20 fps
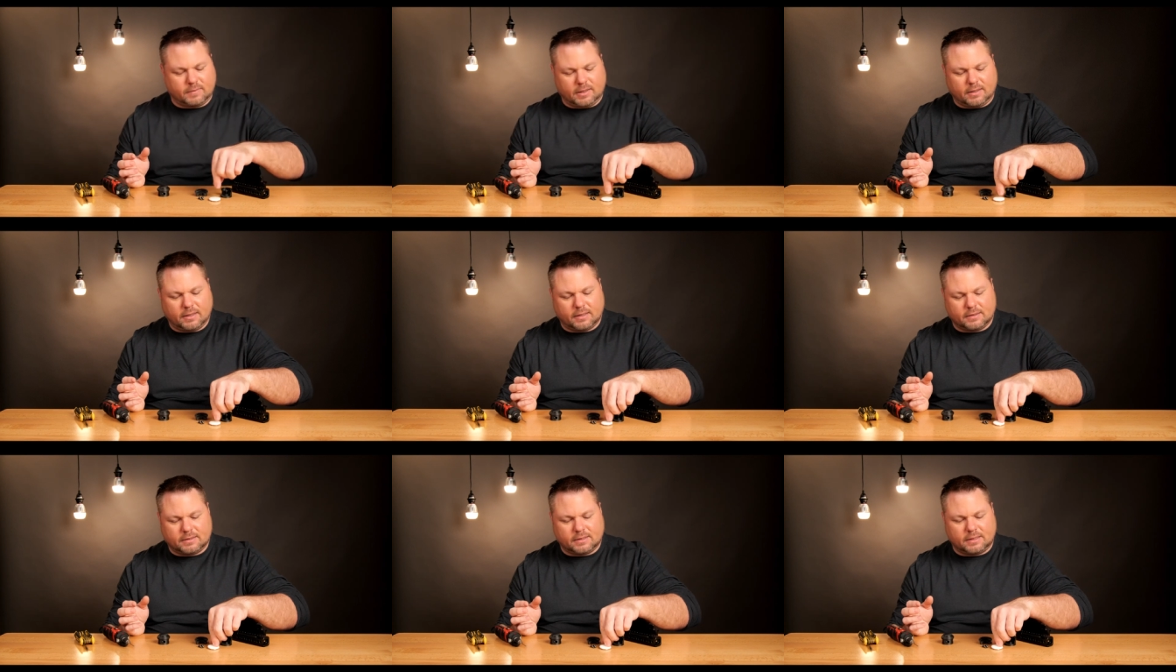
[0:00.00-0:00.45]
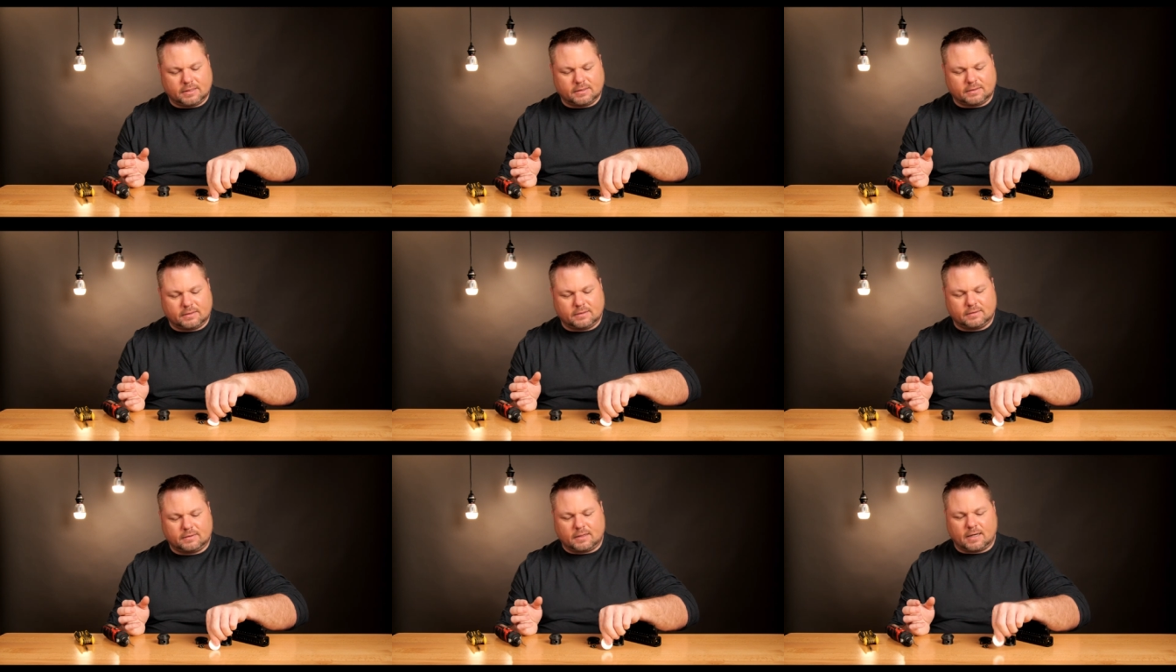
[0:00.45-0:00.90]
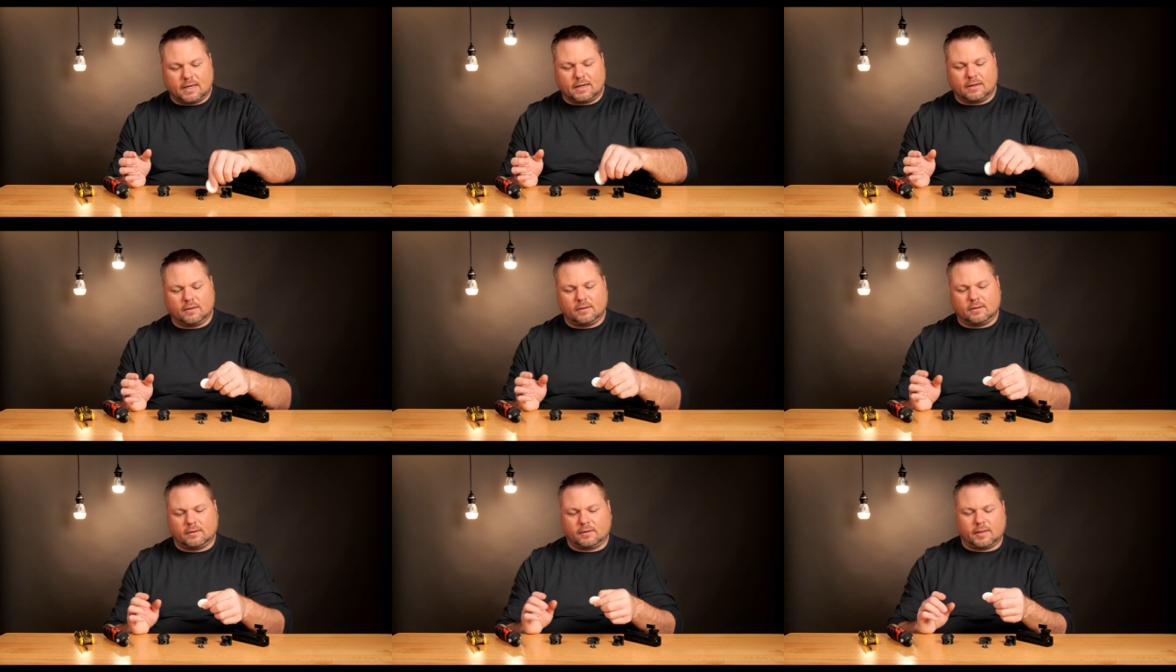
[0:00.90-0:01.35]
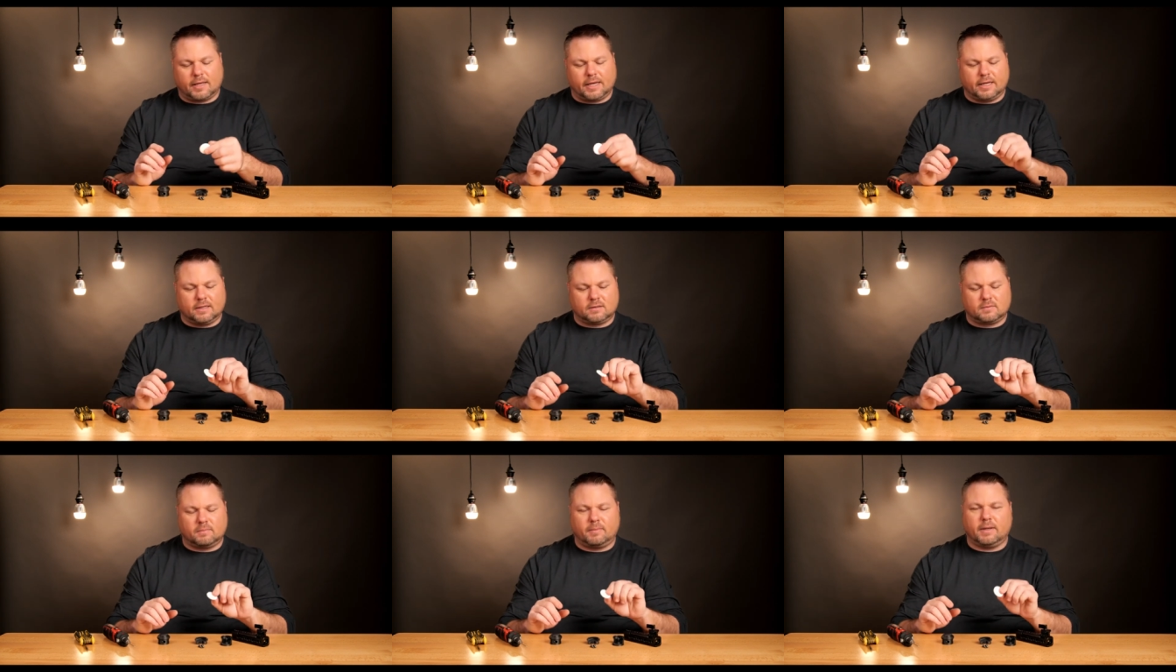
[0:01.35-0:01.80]
Because it is this kind of little
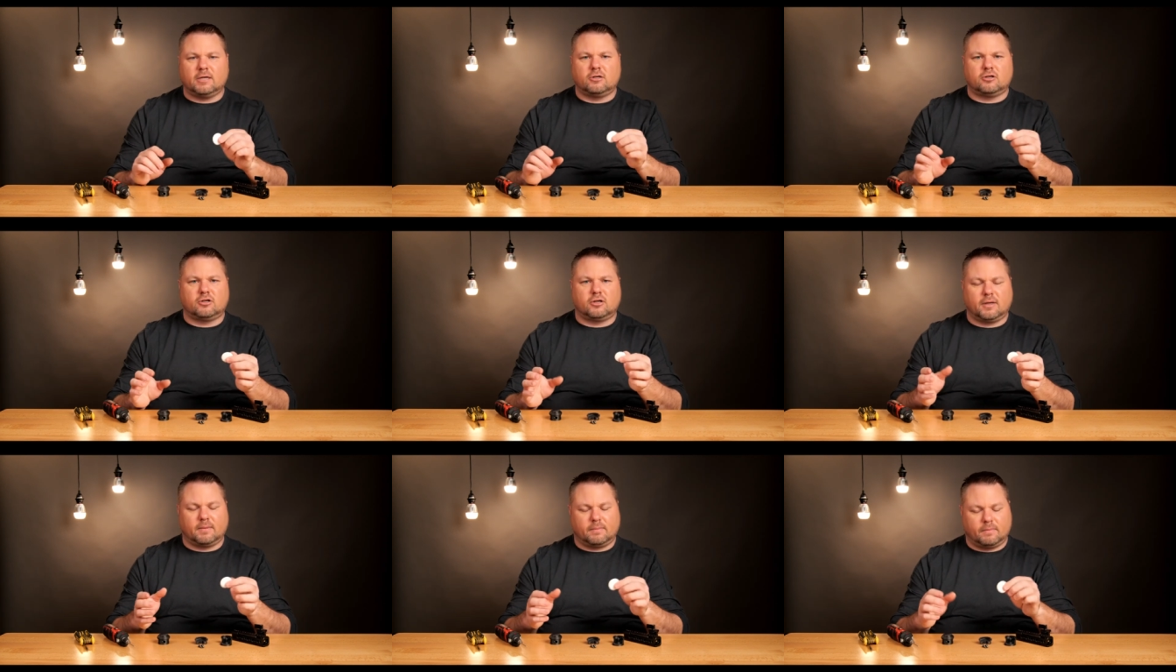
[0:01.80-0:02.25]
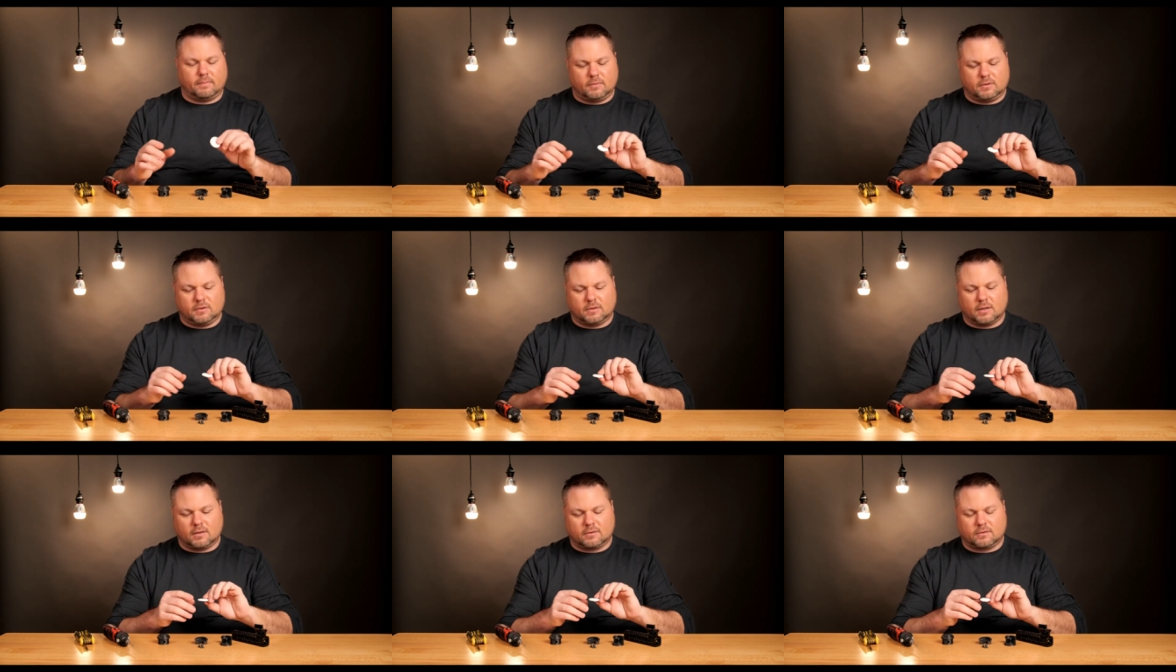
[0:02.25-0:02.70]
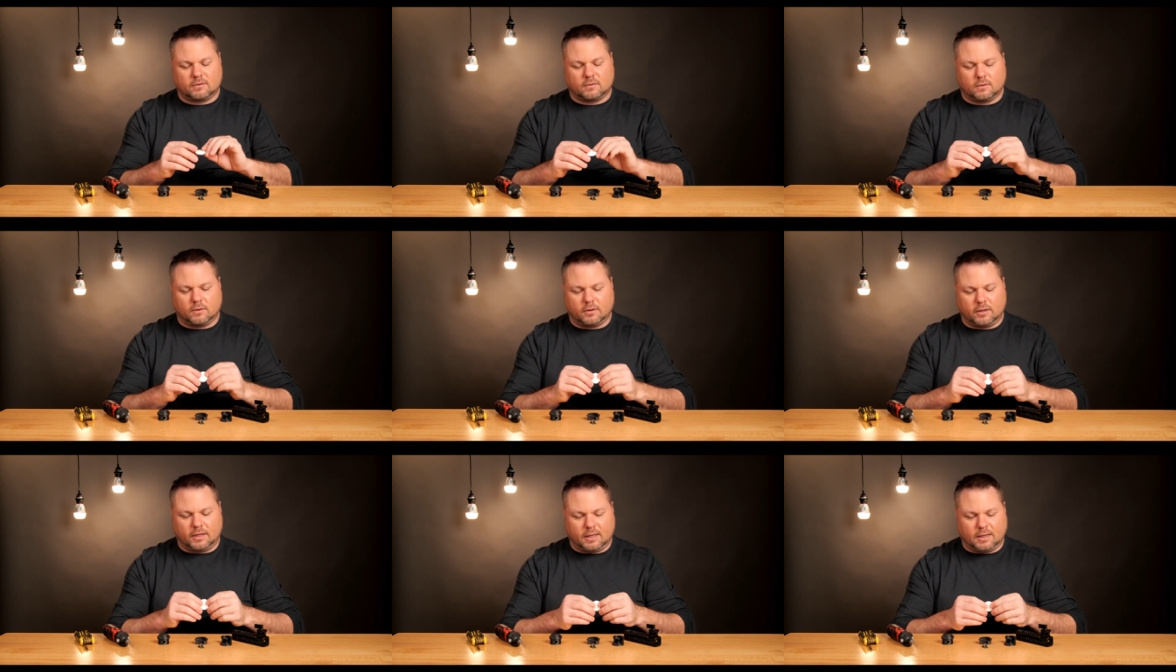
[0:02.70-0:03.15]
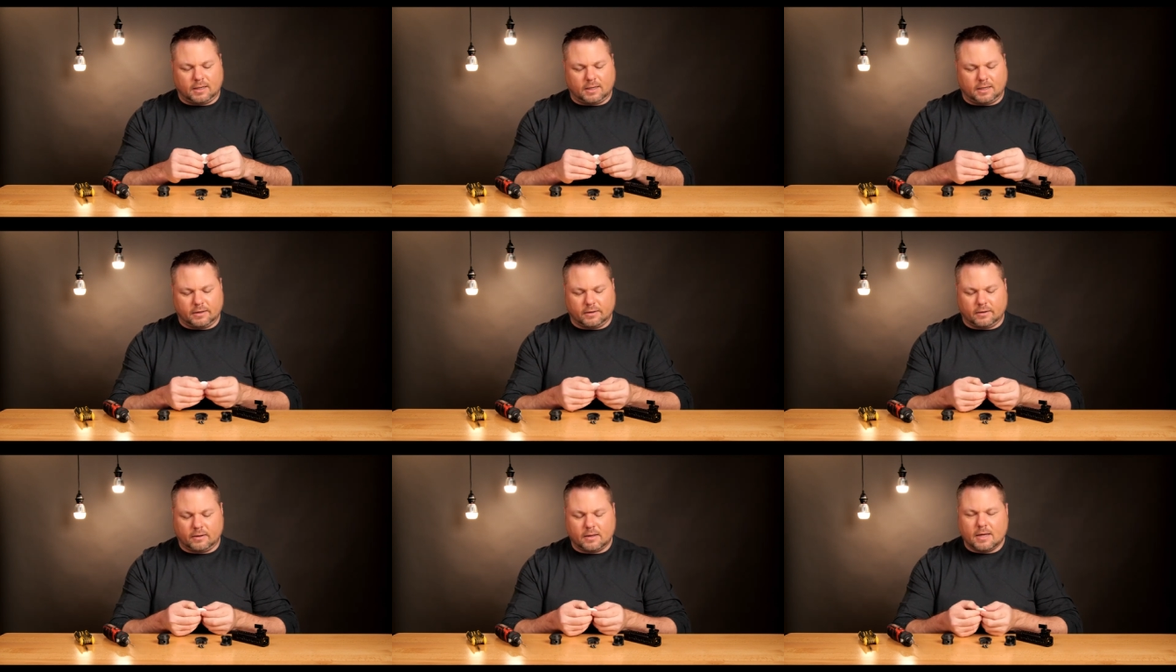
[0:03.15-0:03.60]
like spaceship, saucer looking
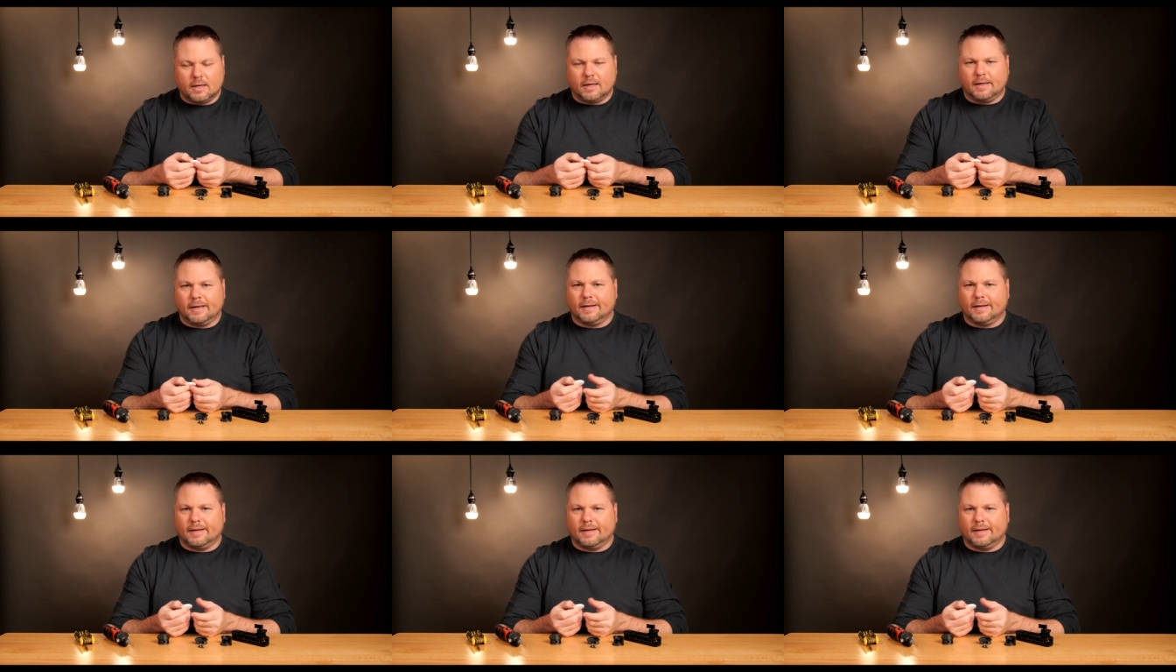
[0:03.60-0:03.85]
deal.